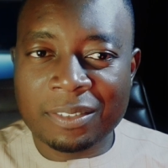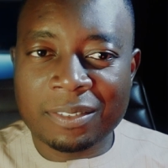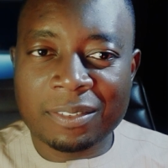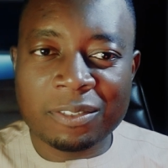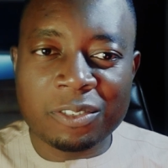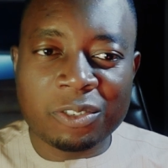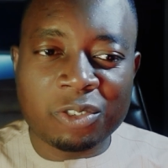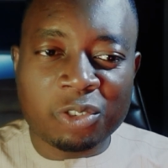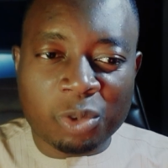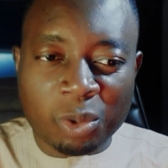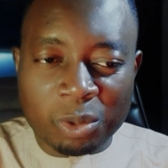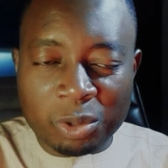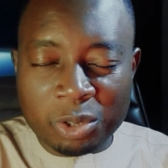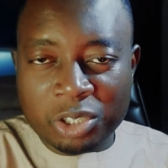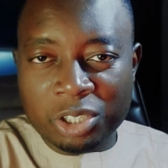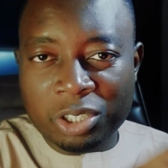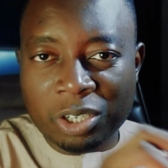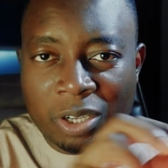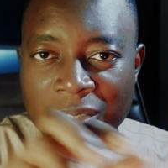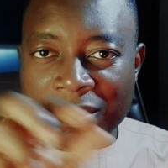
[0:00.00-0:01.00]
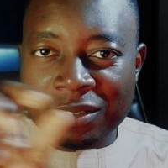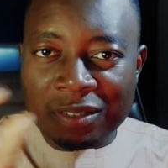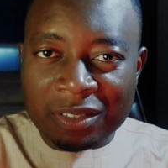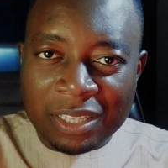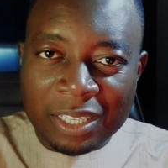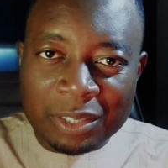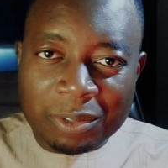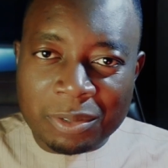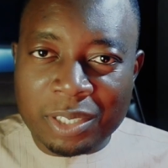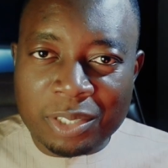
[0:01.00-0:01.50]
solutions,
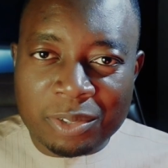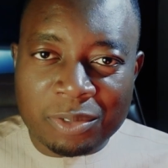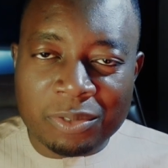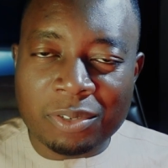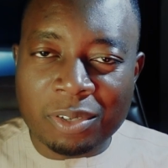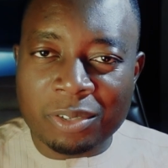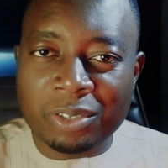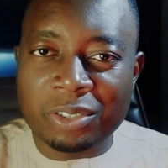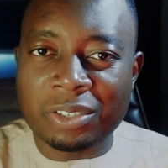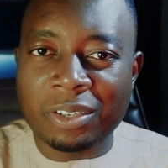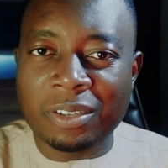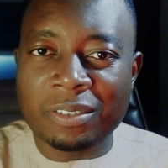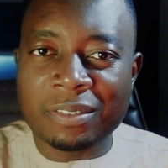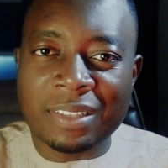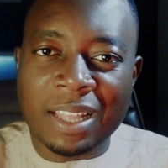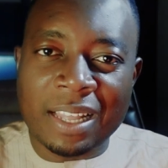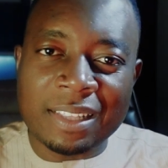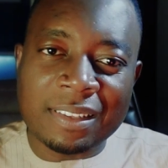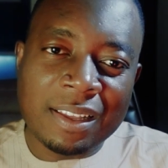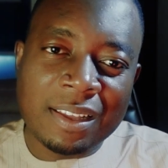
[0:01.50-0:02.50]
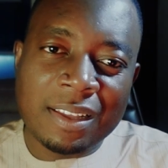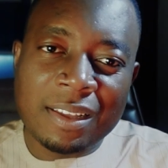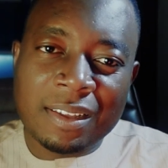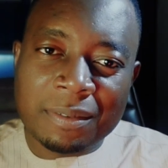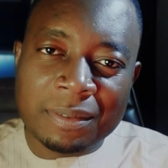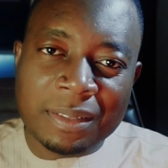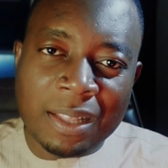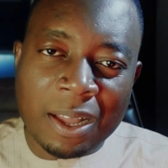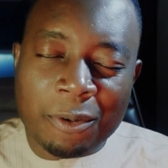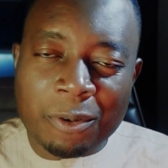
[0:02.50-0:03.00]
little solutions that
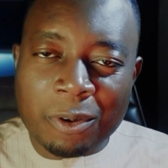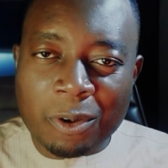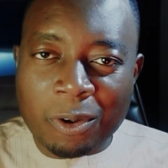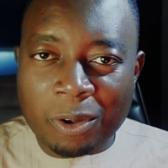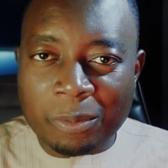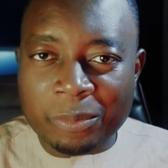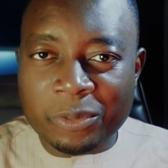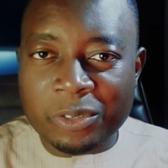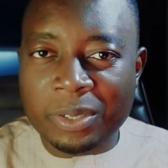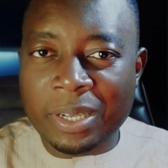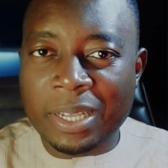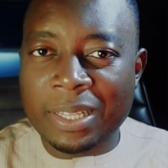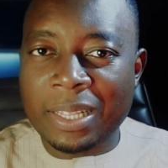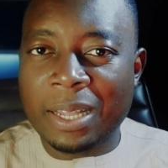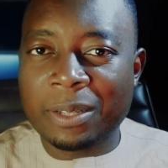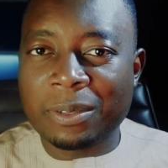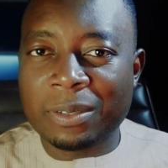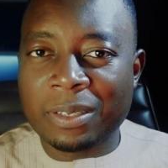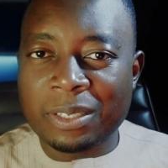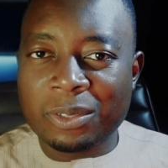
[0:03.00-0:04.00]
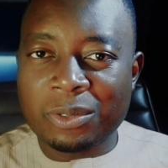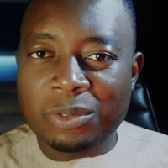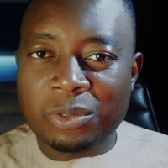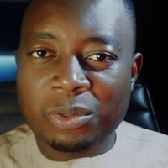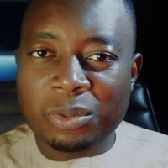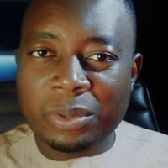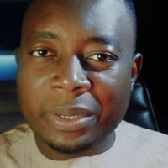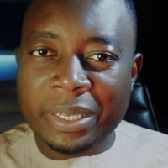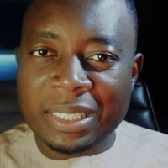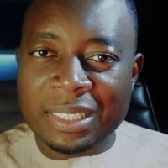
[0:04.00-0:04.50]
now come together
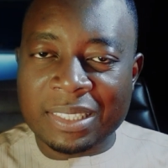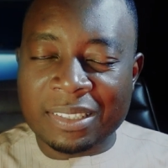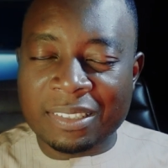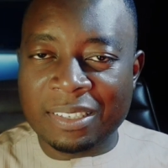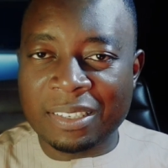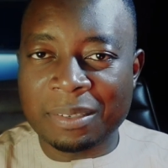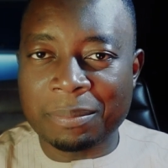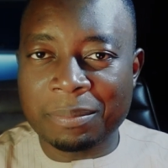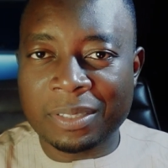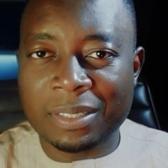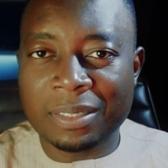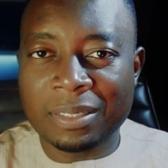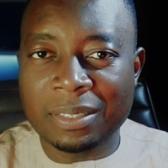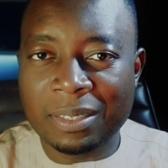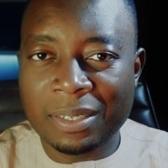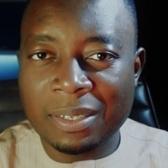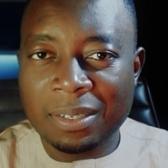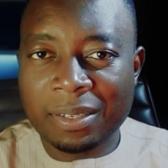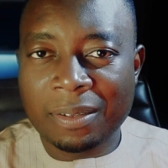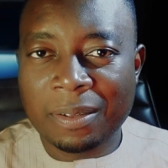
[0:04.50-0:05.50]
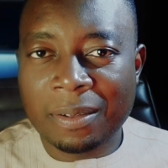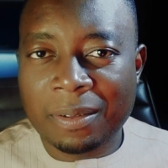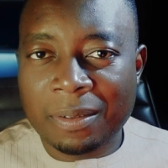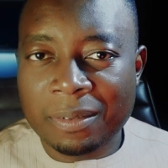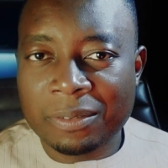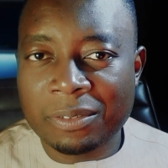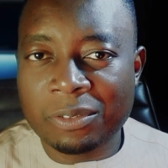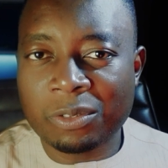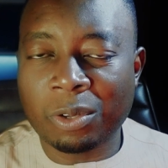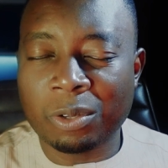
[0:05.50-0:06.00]
into a teamed
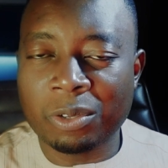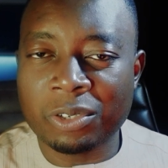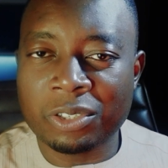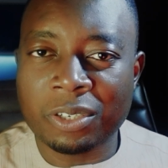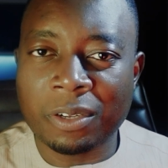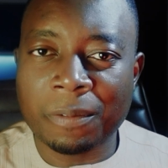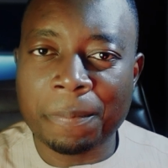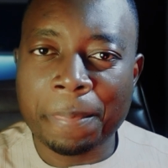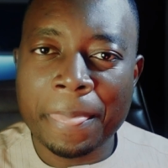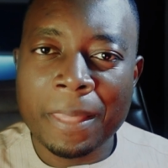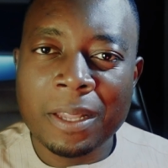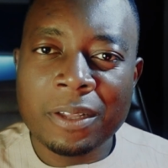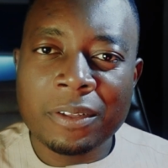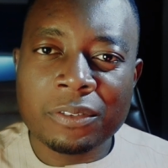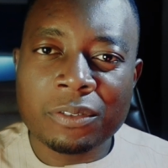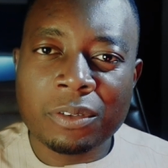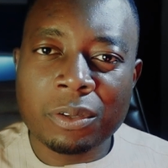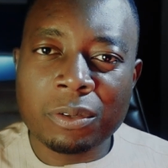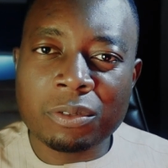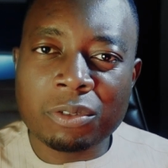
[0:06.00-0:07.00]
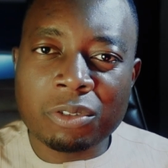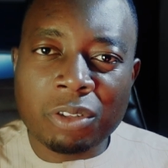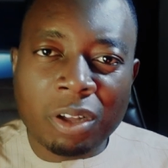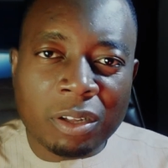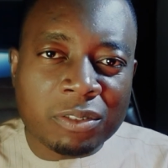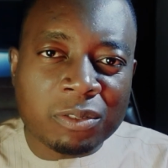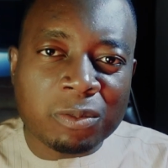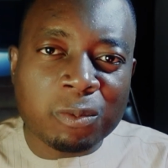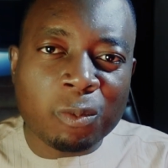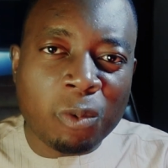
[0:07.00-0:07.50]
solution. So
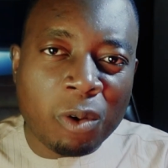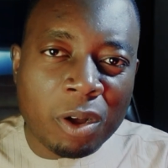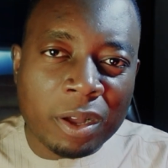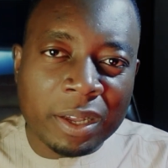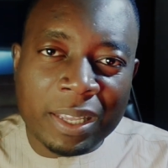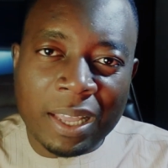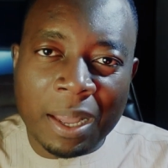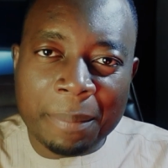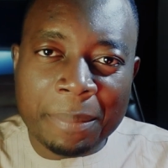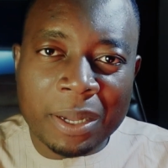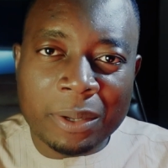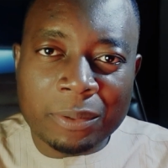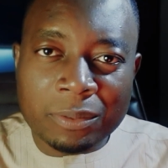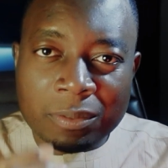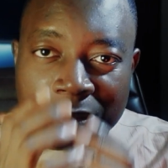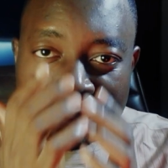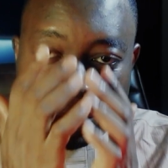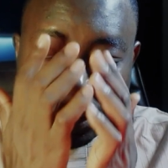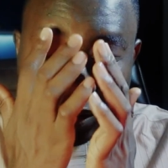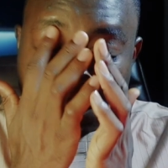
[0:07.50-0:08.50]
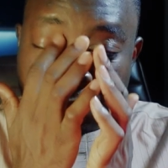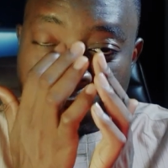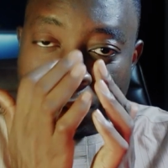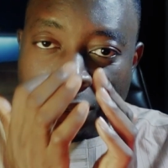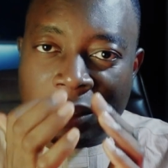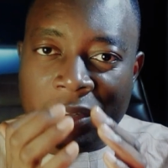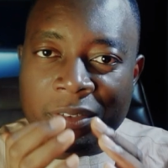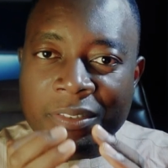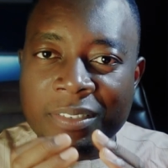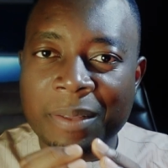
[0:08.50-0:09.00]
don't worry about if your
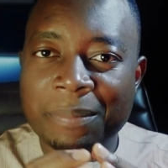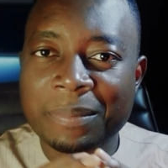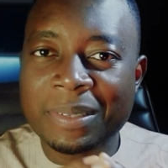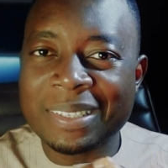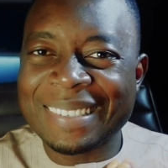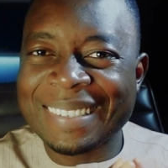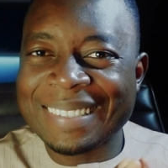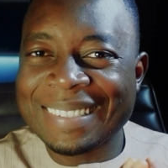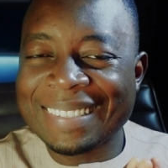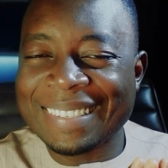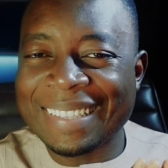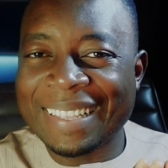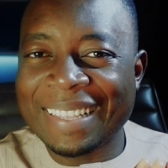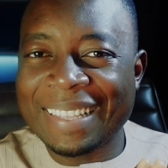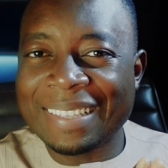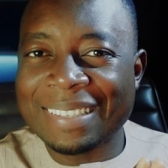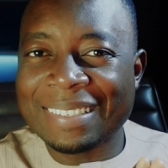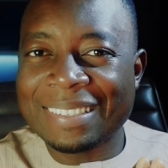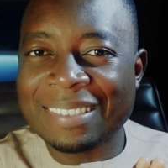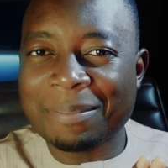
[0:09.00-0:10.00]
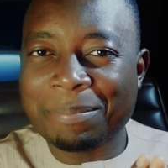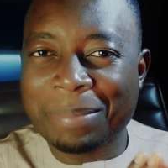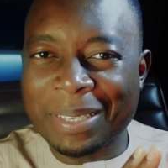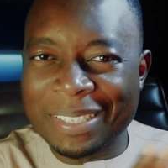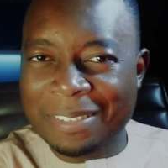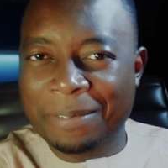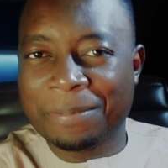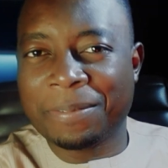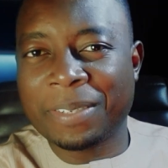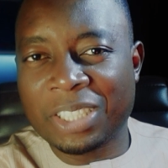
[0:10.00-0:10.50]
concept isn't a
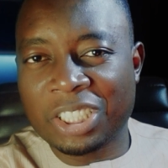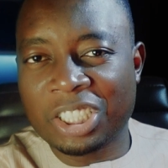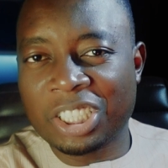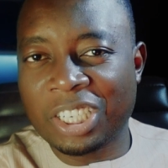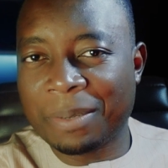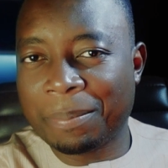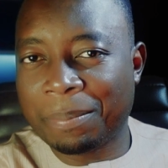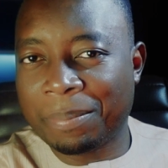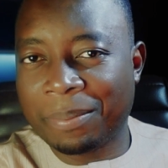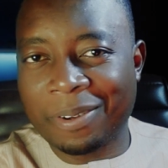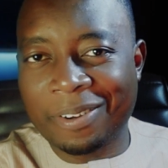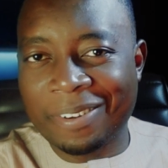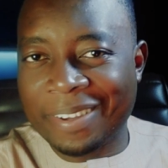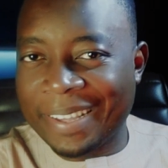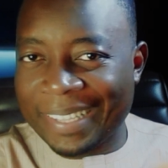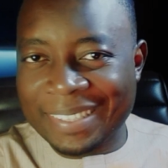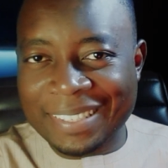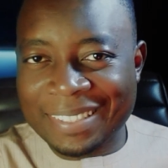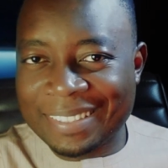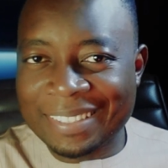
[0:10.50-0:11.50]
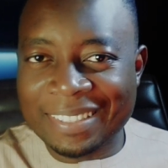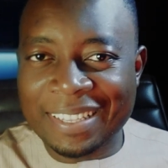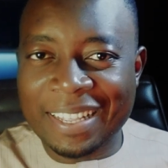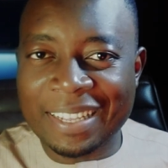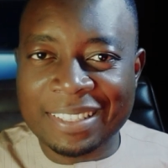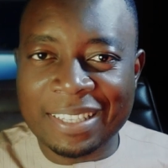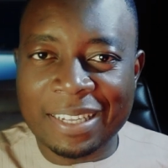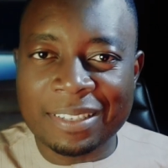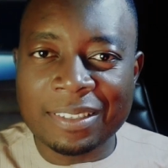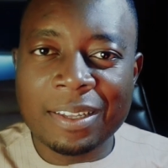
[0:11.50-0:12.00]
specific shape or anything
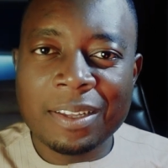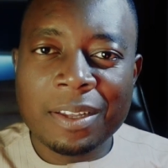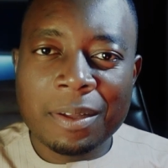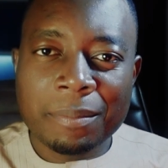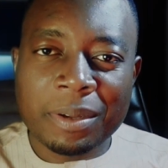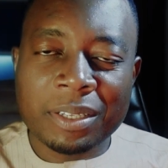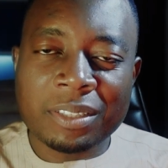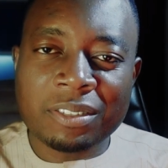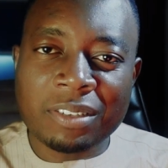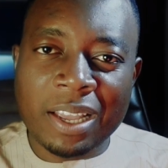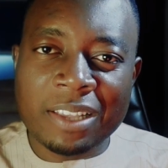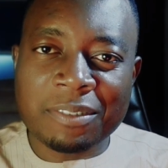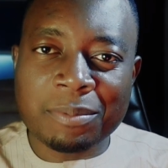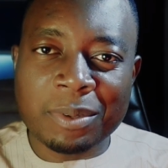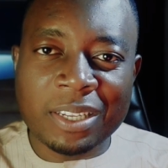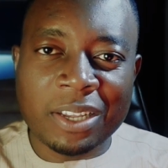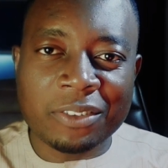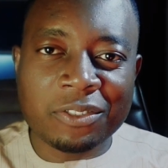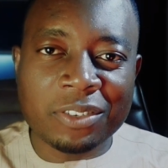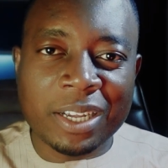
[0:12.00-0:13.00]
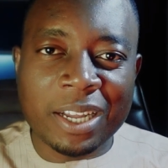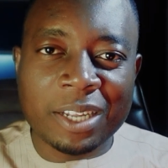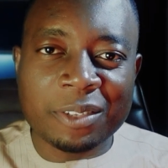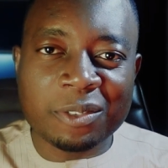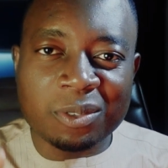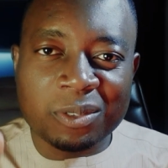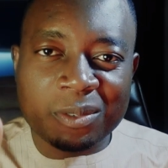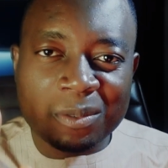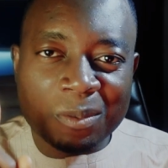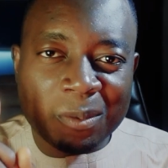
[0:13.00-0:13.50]
like that. But try as much as you can.